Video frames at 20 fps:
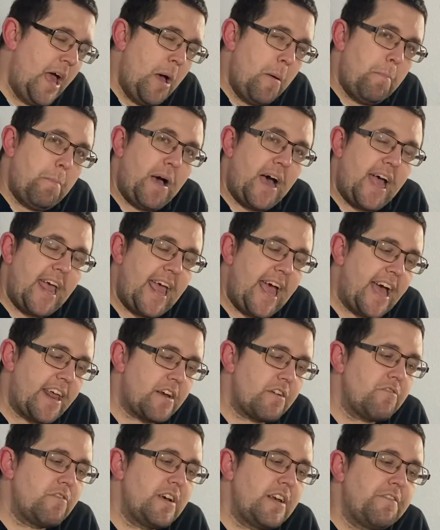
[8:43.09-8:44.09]
but I
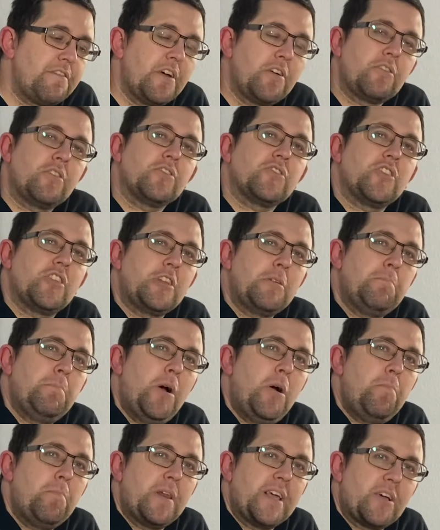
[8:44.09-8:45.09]
hadn't really focused on the
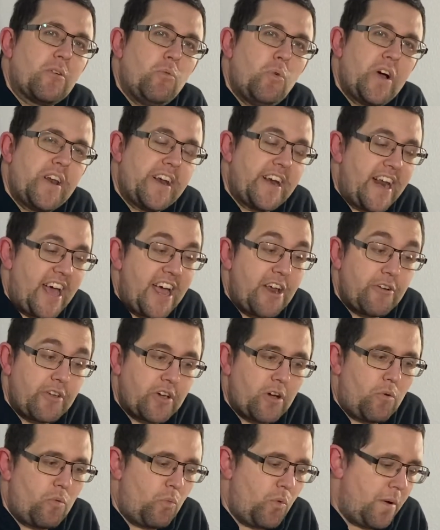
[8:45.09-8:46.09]
public one, and I only
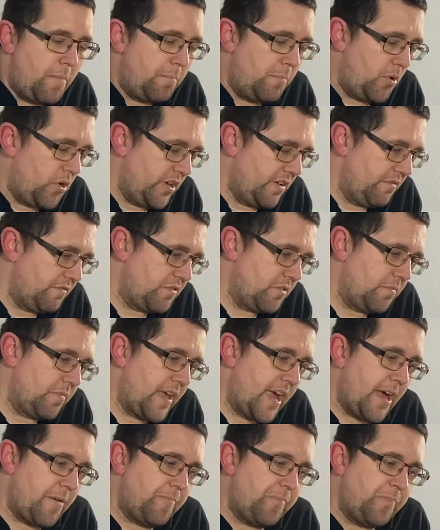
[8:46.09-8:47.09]
got 1 point from
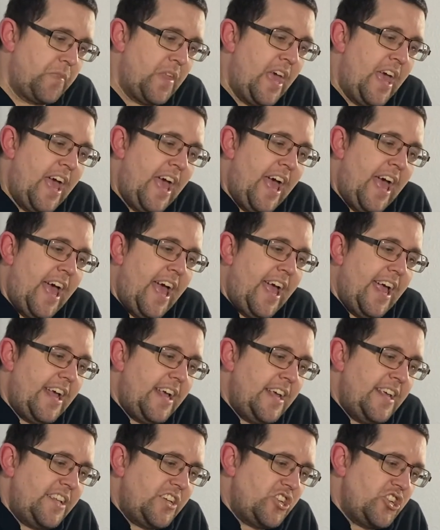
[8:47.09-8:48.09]
that.
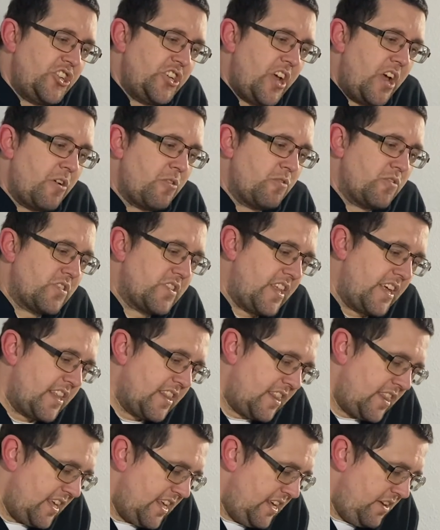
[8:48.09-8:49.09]
It shows
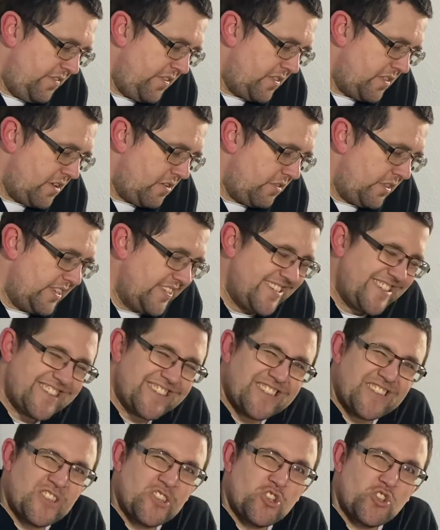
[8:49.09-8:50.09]
that even though this is a
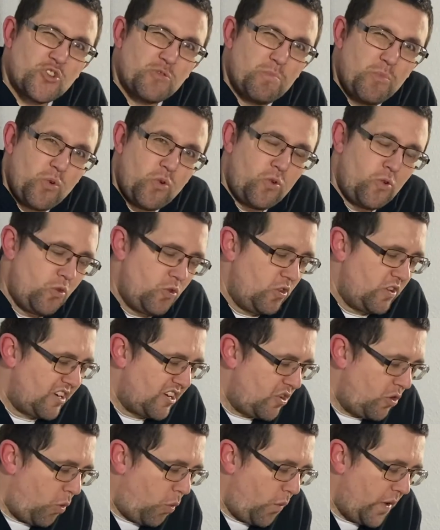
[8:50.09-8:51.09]
small,
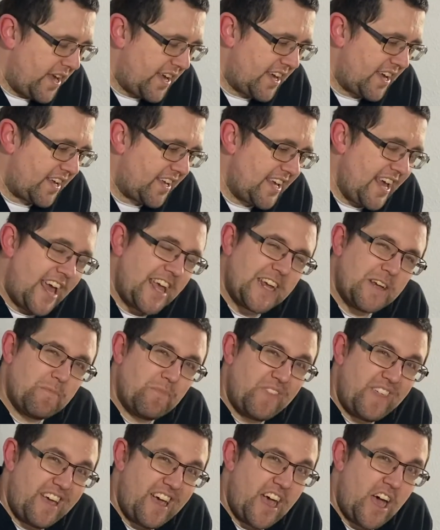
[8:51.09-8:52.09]
quick
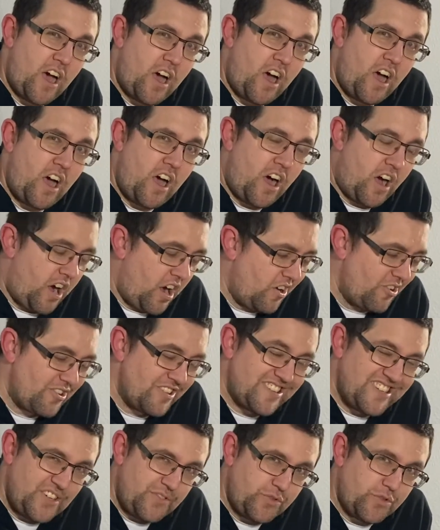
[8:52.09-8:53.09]
game, there are
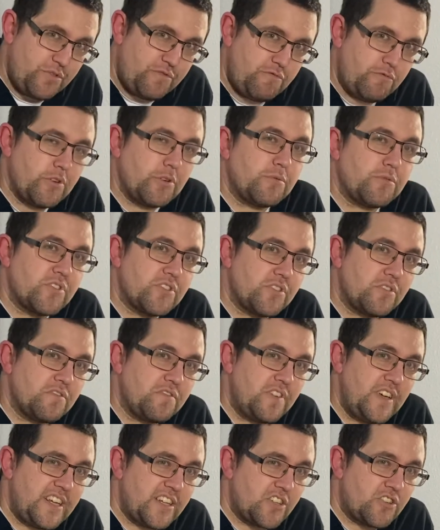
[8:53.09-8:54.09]
different routes to
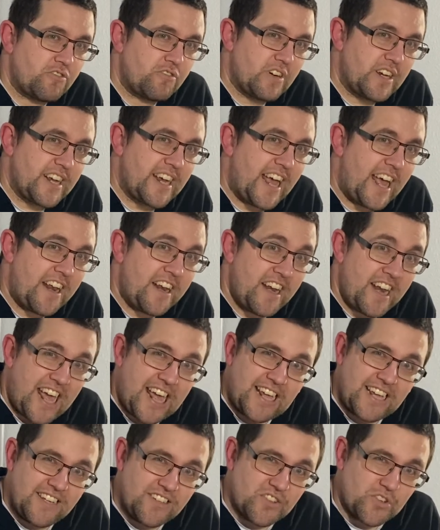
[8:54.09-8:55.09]
victory, and
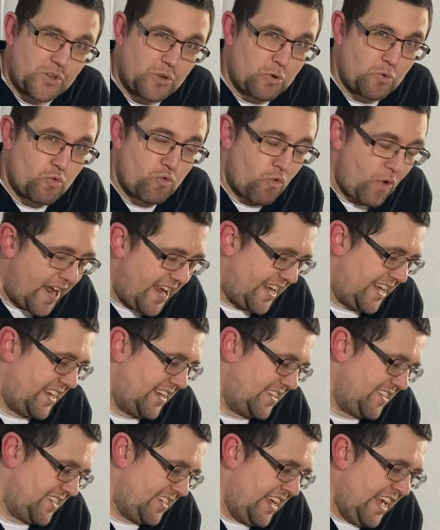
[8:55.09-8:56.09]
that is
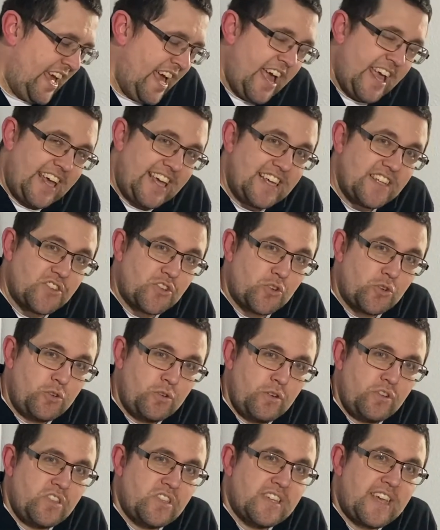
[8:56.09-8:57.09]
great. It's
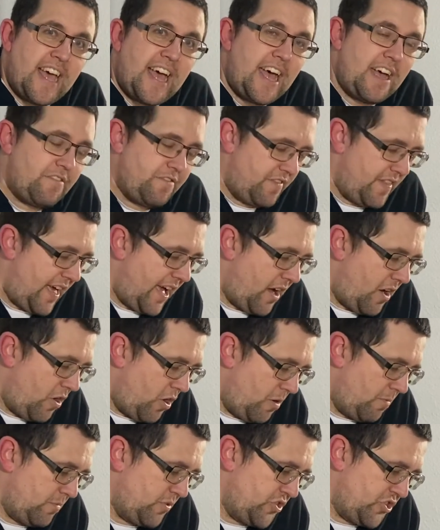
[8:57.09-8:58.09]
good to have that
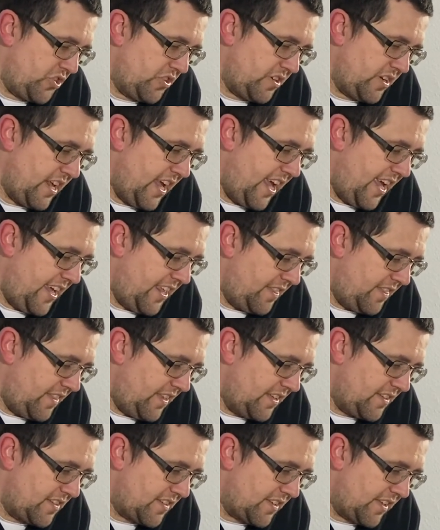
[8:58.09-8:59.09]
option in
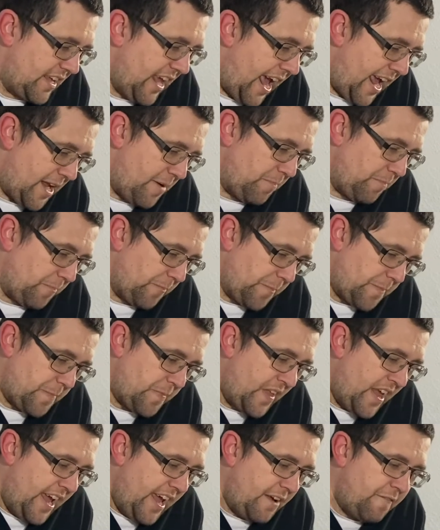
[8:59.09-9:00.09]
this game.
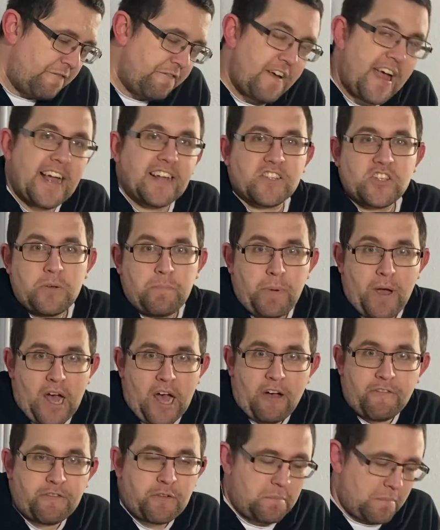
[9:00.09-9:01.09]
In fact,
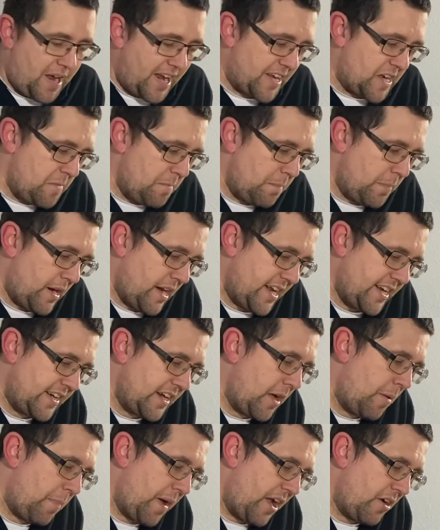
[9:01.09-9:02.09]
apart from my
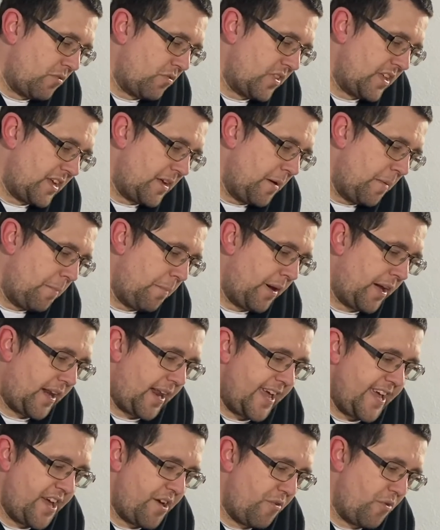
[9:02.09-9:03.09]
complaint about the
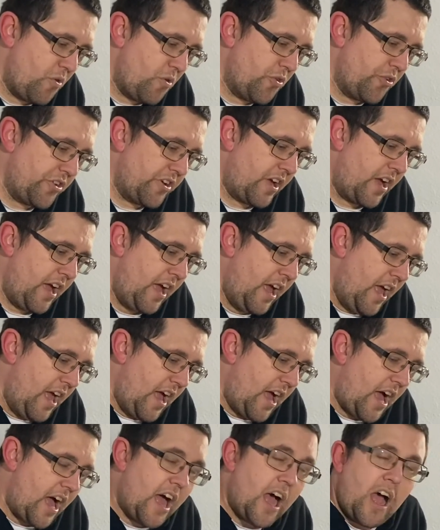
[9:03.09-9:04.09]
player order,
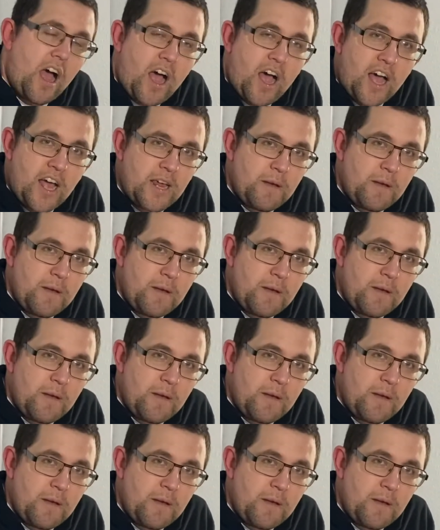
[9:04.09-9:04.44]
I